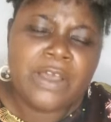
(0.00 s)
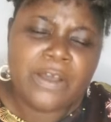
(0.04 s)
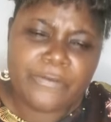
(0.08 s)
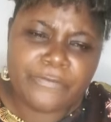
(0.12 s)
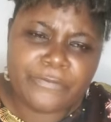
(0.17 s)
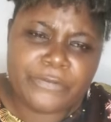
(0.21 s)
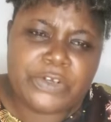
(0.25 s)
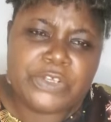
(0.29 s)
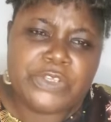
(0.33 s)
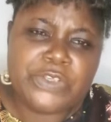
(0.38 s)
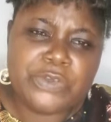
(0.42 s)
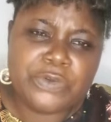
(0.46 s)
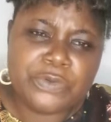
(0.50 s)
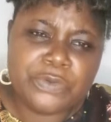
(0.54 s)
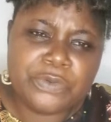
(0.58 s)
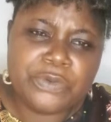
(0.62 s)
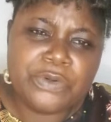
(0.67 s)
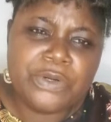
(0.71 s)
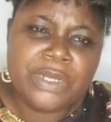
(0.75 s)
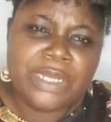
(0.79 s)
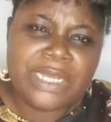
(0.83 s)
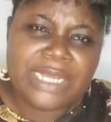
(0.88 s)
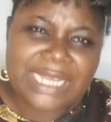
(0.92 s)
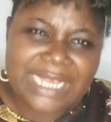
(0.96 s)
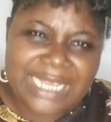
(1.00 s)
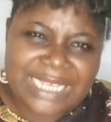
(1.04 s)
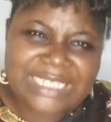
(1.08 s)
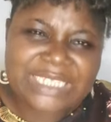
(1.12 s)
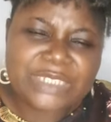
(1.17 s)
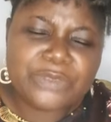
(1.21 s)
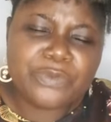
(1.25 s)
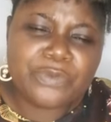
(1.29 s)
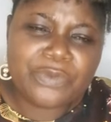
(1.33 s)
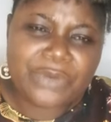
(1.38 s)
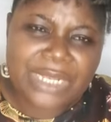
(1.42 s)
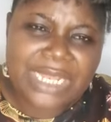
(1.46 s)
for you
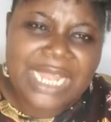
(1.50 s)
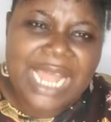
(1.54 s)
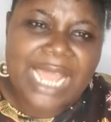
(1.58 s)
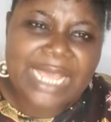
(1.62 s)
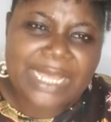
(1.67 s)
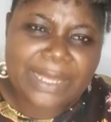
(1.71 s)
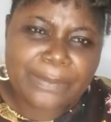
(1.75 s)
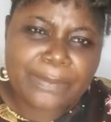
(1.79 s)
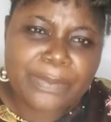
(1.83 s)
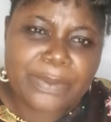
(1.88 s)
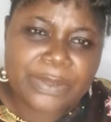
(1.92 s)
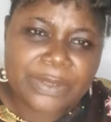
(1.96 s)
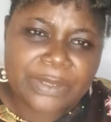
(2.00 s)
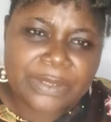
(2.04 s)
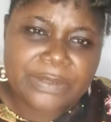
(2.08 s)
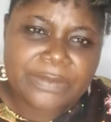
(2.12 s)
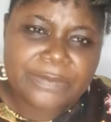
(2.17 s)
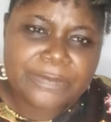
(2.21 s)
is reliable.